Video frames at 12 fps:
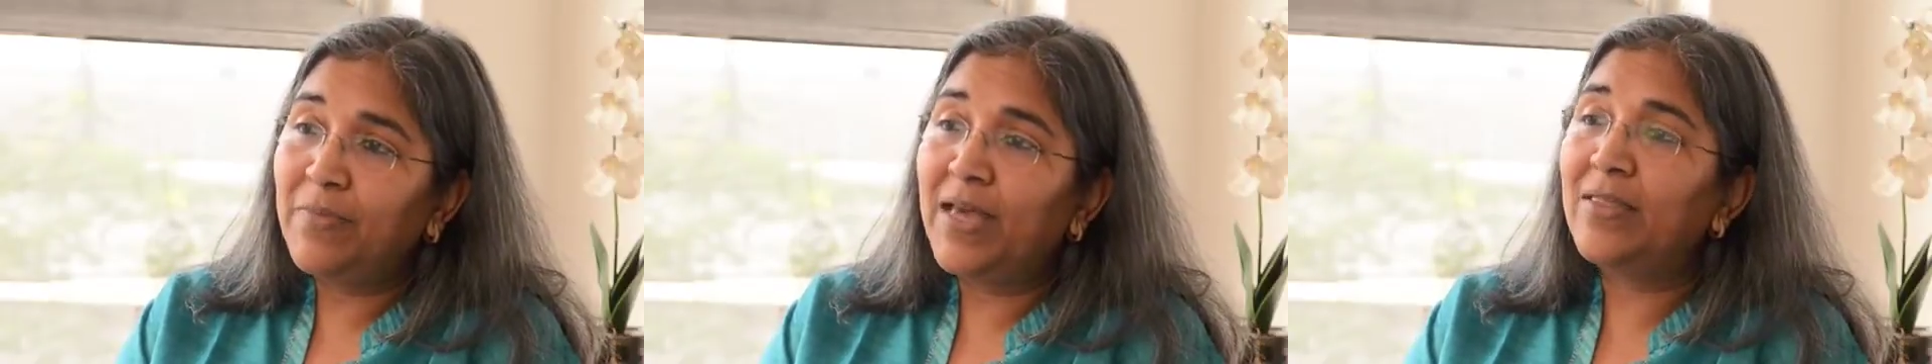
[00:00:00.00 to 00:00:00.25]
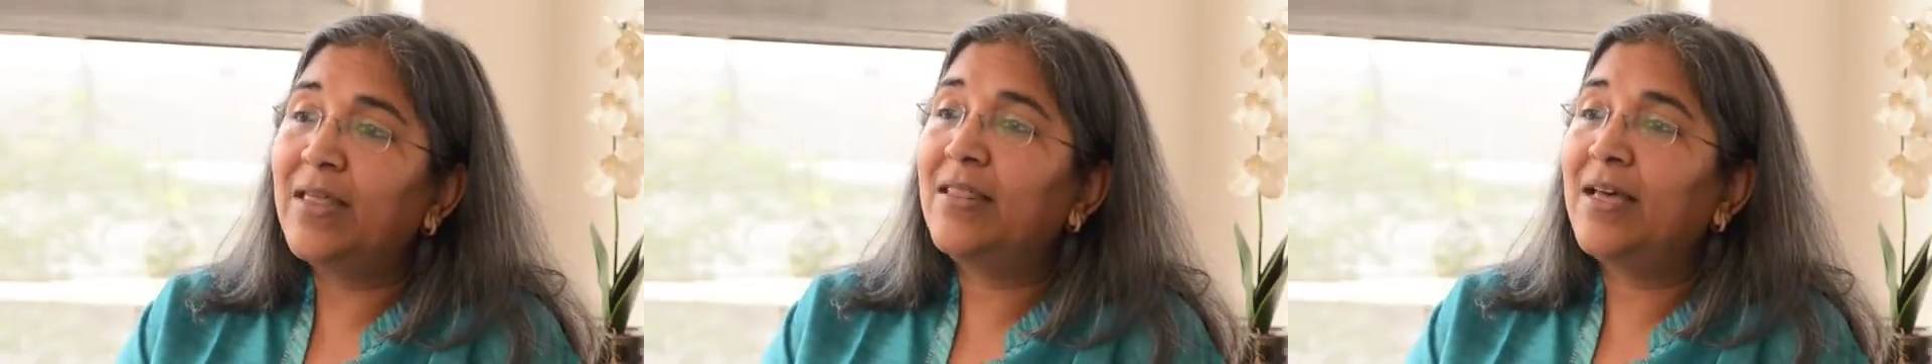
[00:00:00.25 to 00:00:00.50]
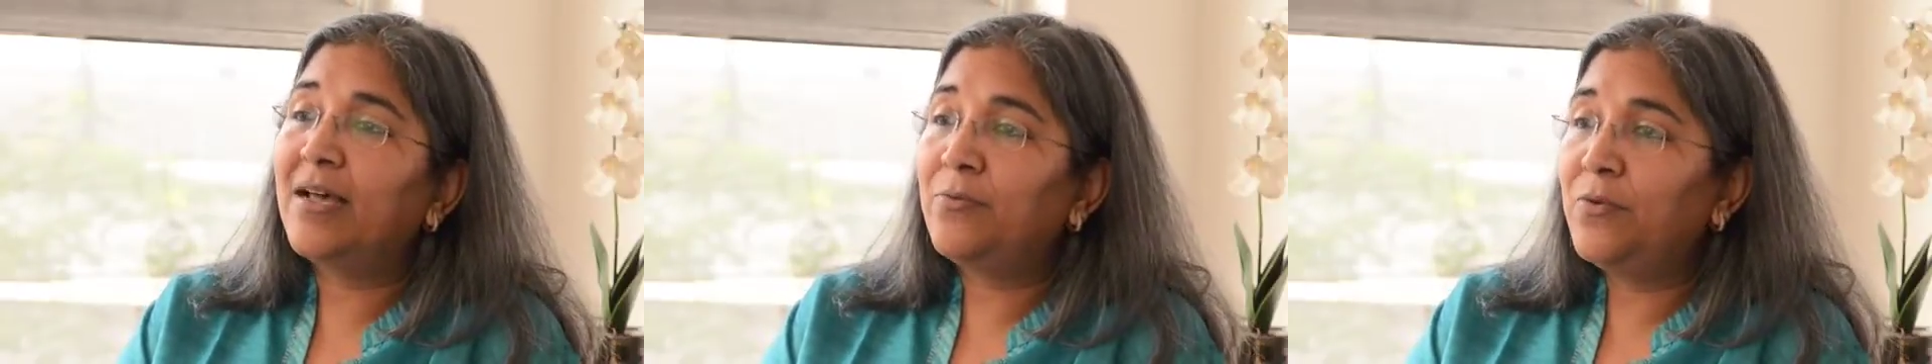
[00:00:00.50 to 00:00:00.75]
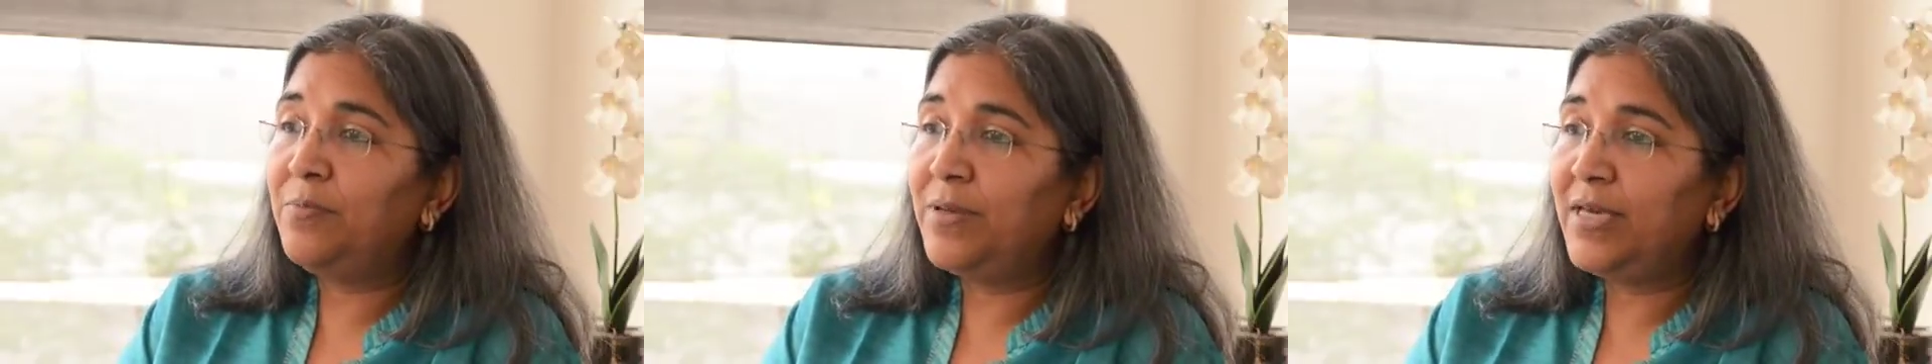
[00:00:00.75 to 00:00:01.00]
and
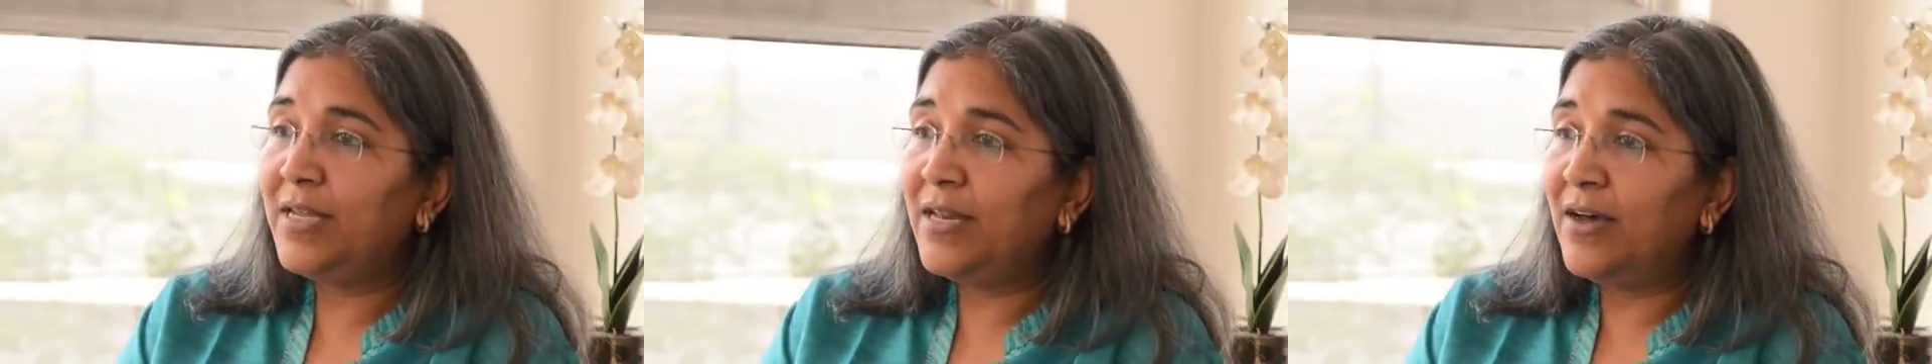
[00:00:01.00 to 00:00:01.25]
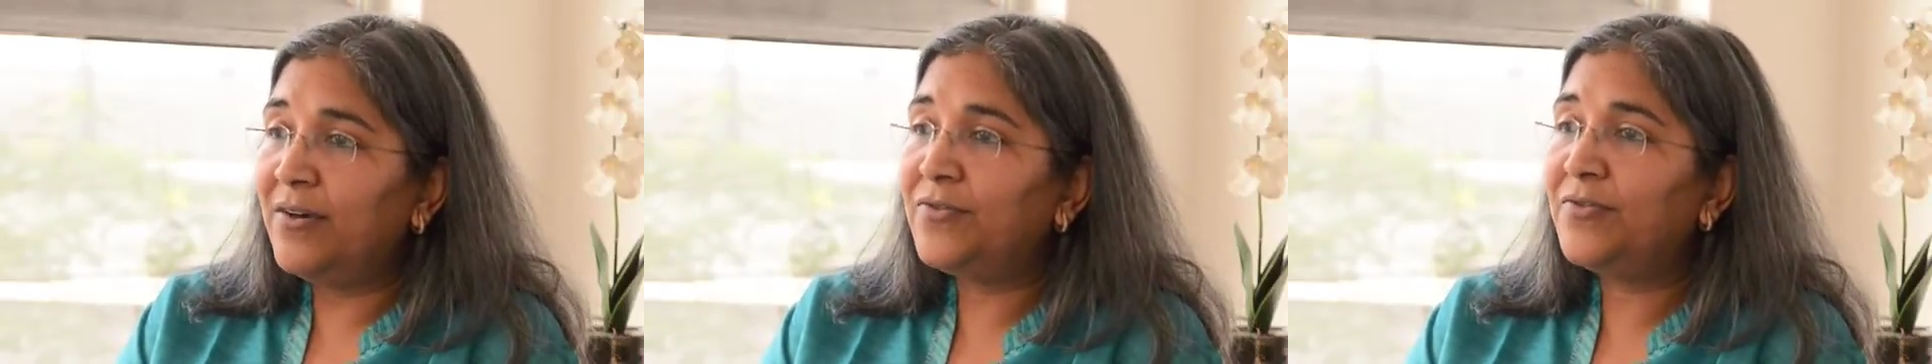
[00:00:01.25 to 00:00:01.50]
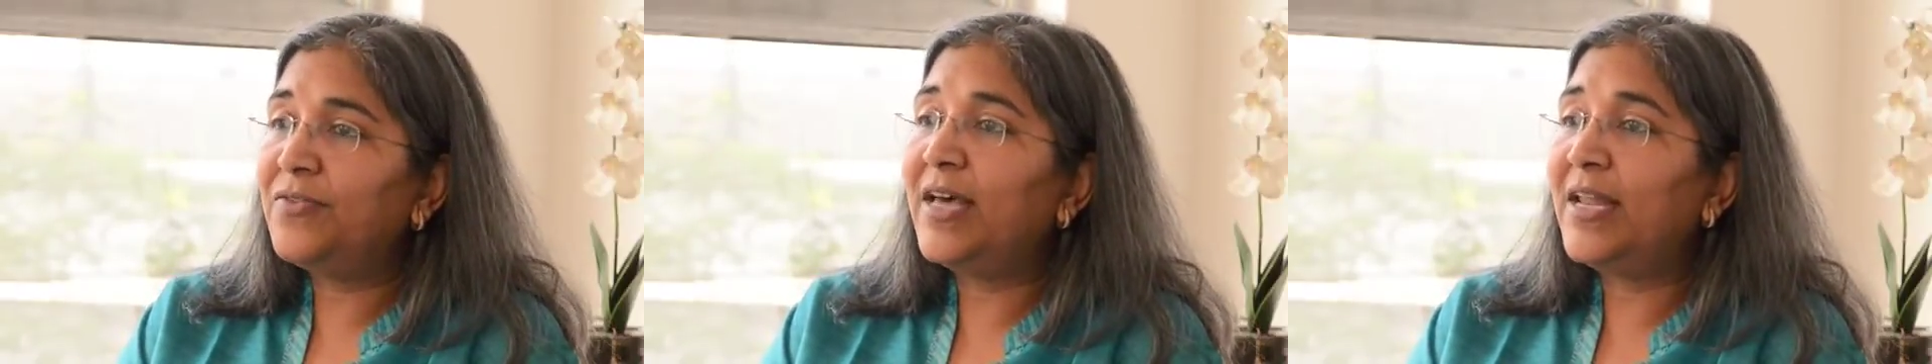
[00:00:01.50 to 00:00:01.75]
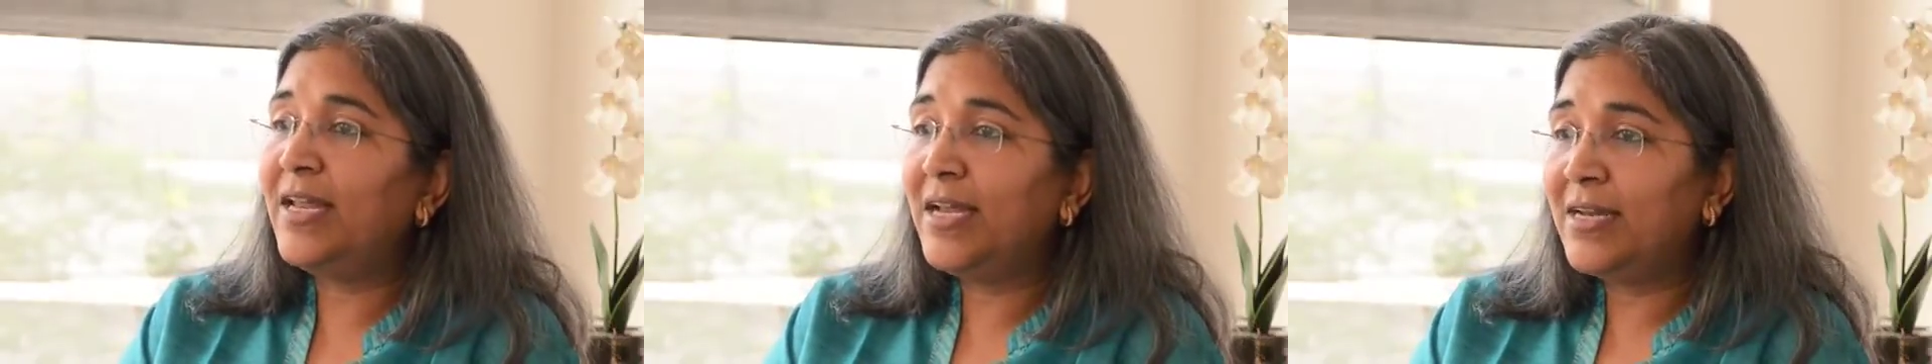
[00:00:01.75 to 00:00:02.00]
that will be enough,
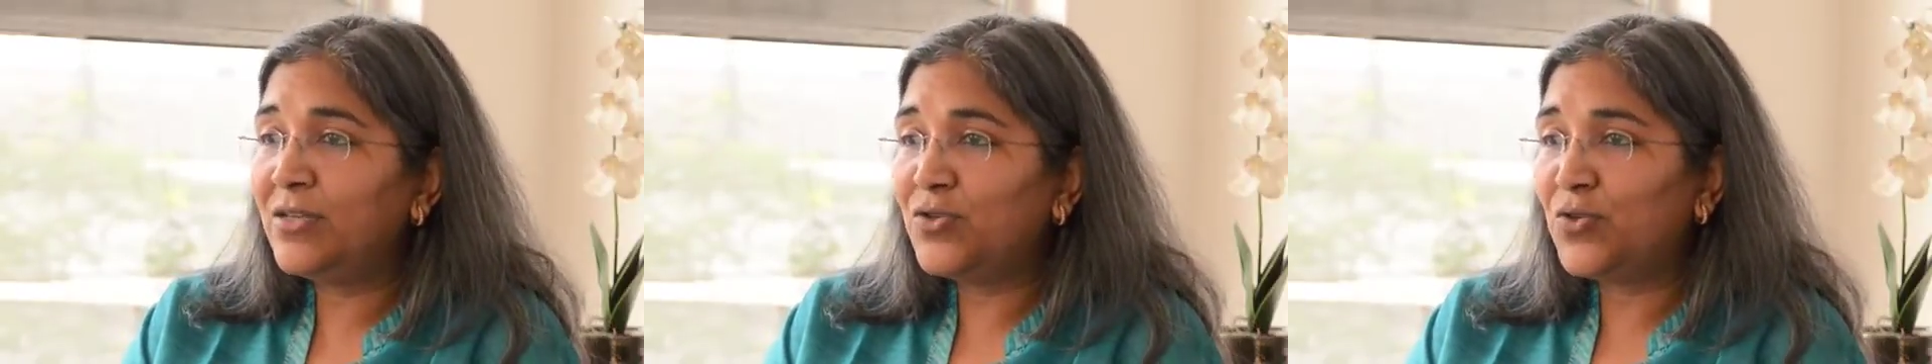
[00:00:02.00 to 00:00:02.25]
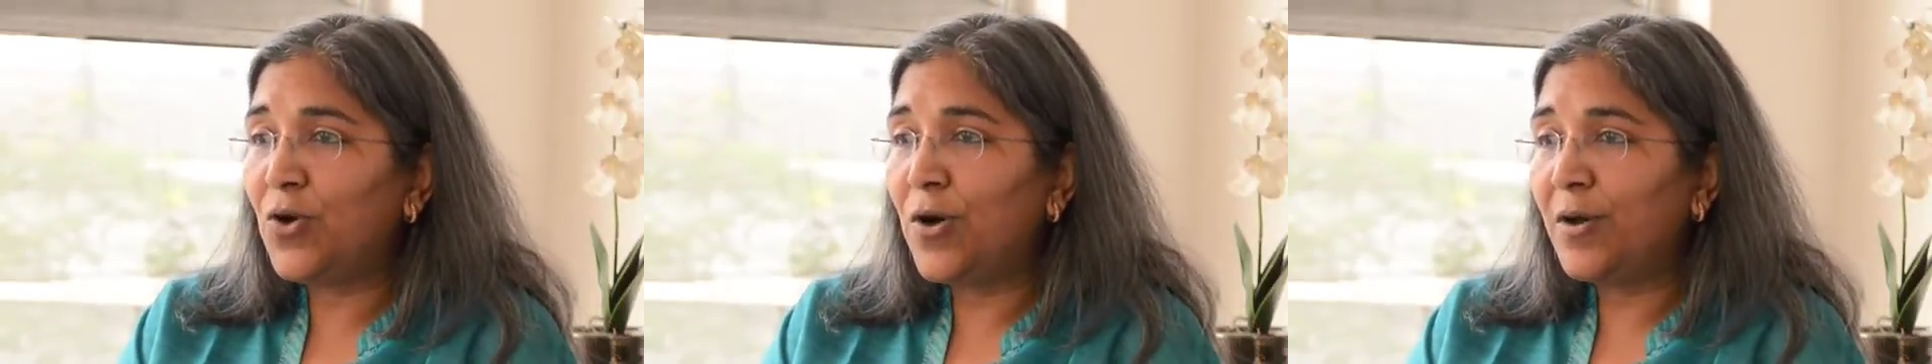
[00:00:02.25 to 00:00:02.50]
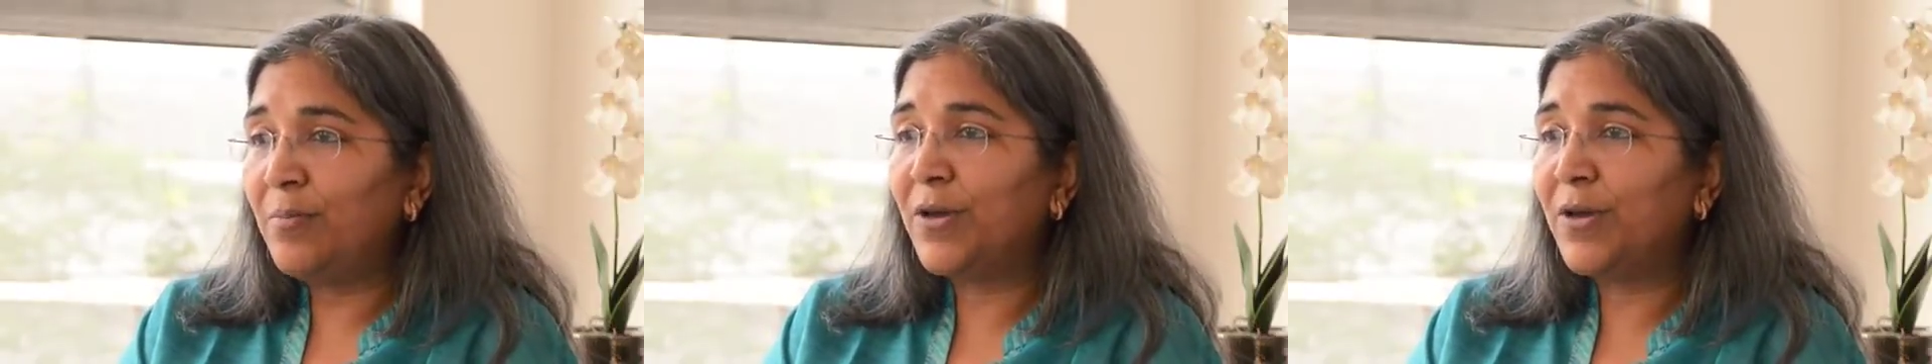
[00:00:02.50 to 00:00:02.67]
then it is wrong,